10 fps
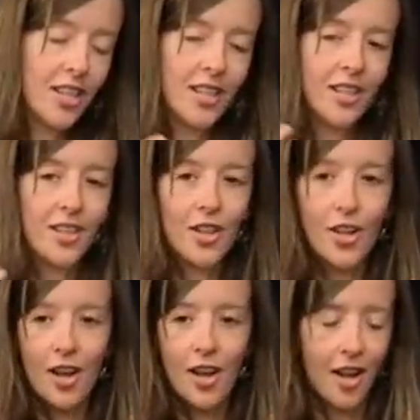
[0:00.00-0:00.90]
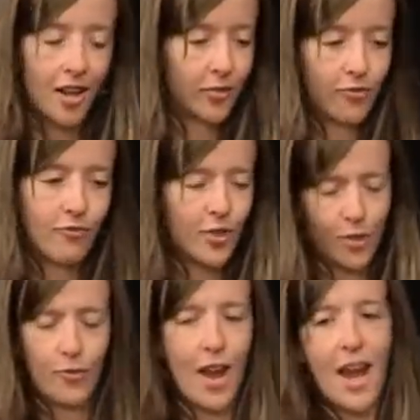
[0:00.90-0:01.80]
in
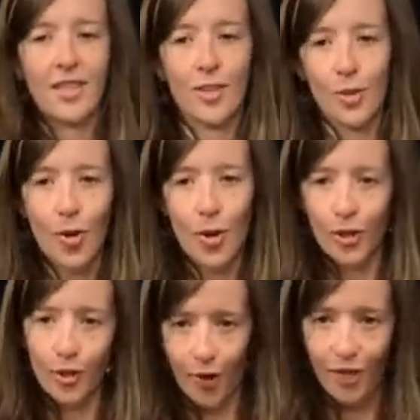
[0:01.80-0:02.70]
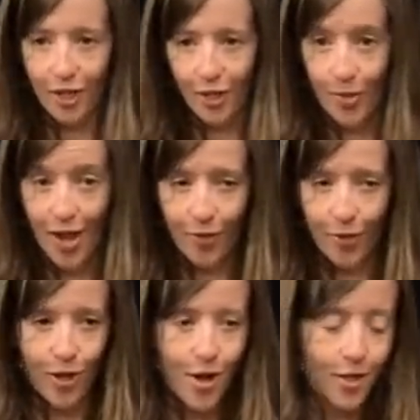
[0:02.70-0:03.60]
just vast control of everything that we have
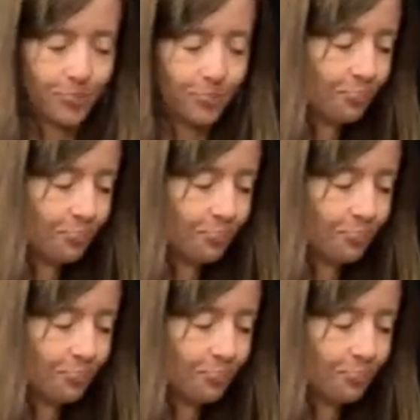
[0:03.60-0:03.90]
going on.